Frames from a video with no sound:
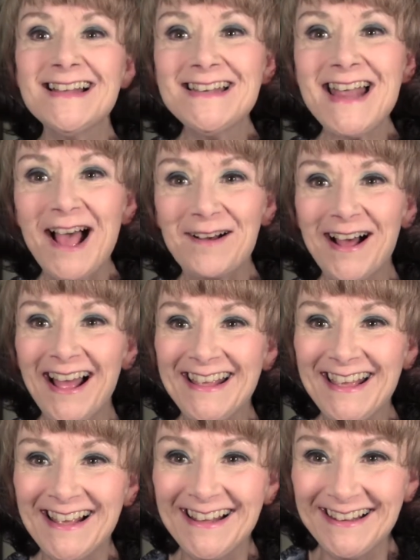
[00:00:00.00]
Now I
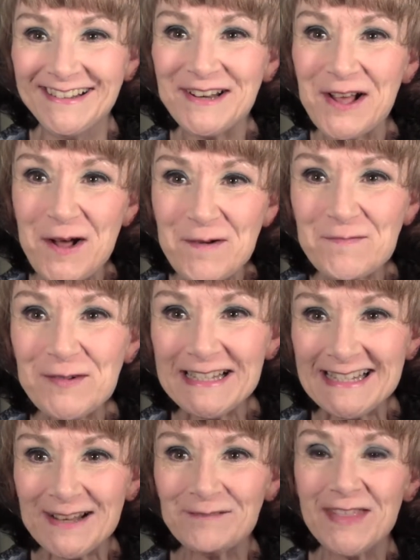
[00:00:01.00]
can put
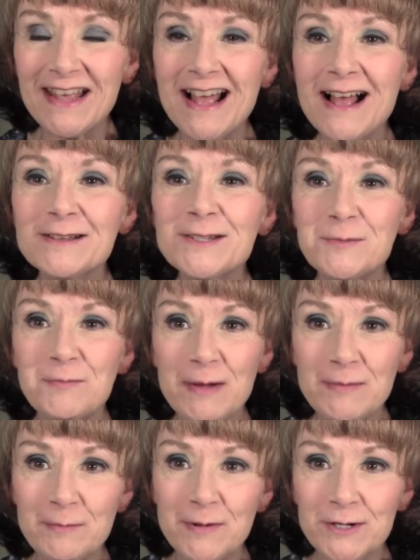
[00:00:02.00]
something else or
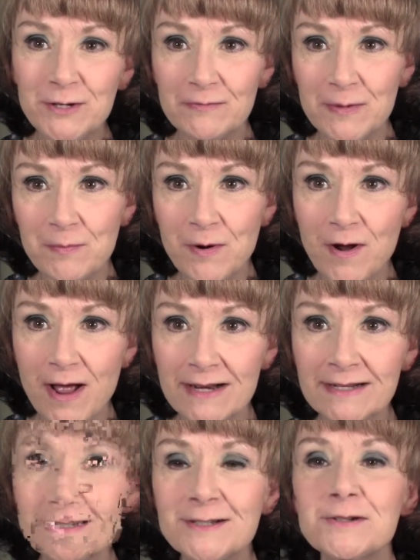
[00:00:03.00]
maybe a picture of the
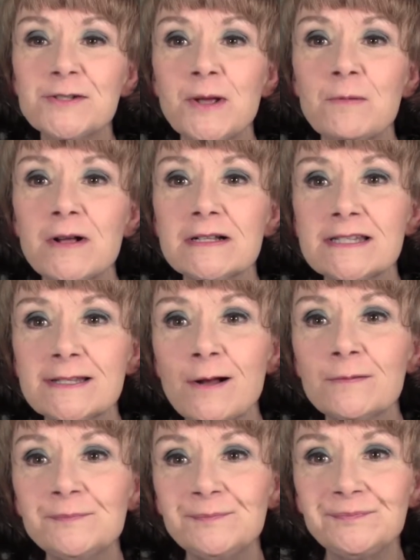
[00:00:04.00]
product or so on.
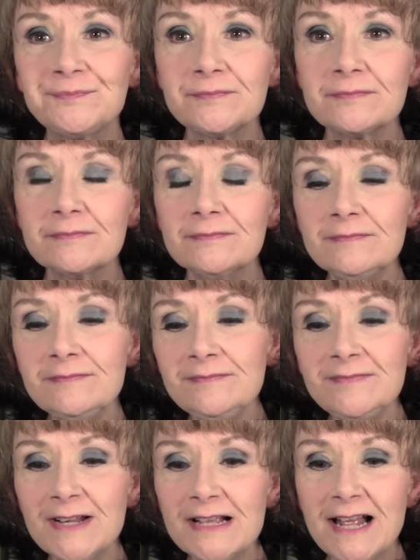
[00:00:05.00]
So
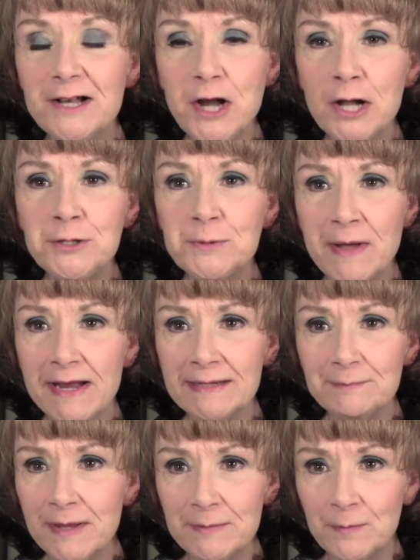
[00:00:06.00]
not too
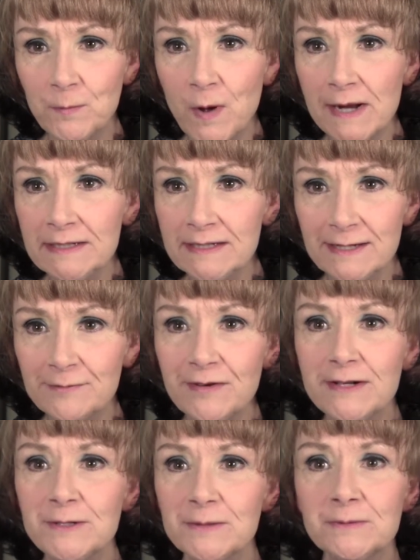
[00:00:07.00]
many, maybe one if
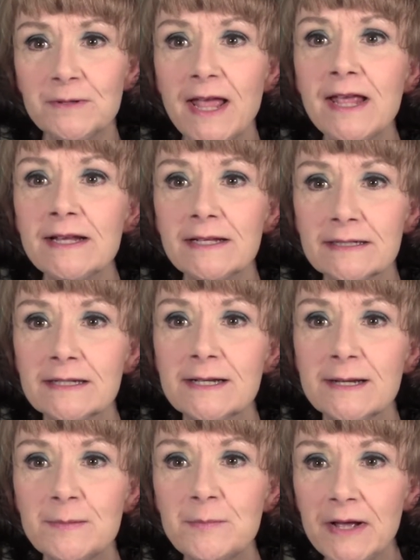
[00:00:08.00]
I do any.
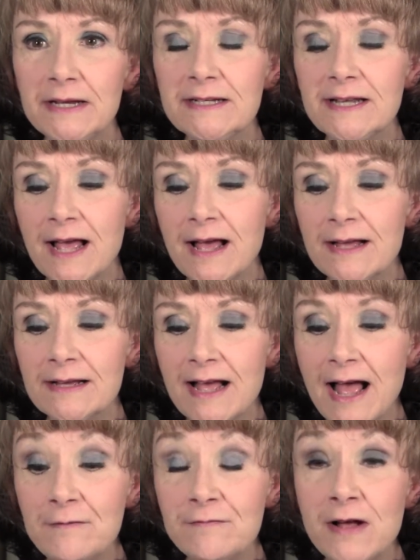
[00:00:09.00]
But
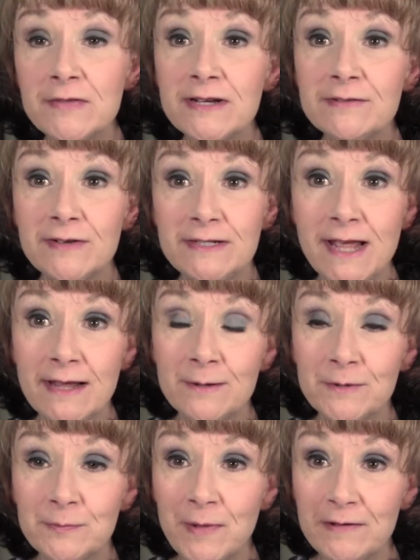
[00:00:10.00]
I found that if I take it
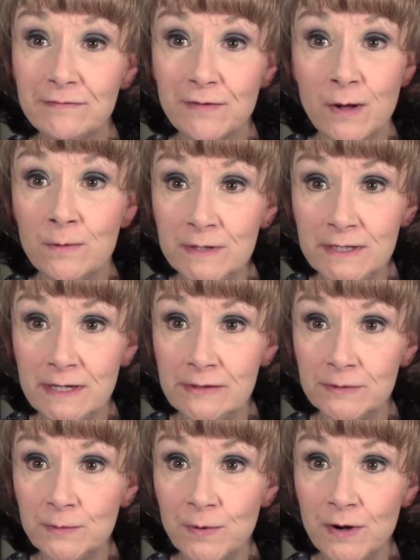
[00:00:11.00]
with my phone, it
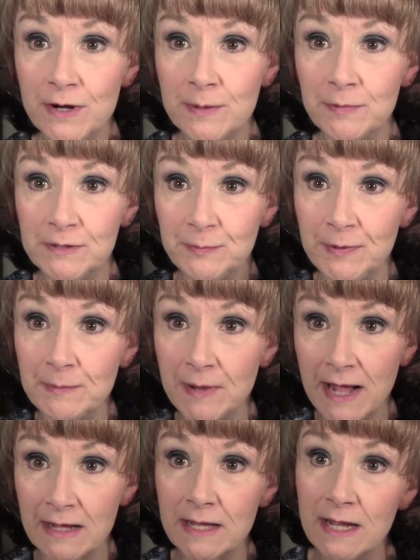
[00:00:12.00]
doesn't work. It puts big
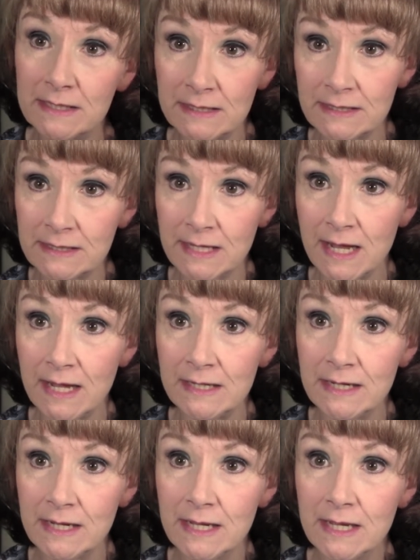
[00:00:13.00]
black lines on the side.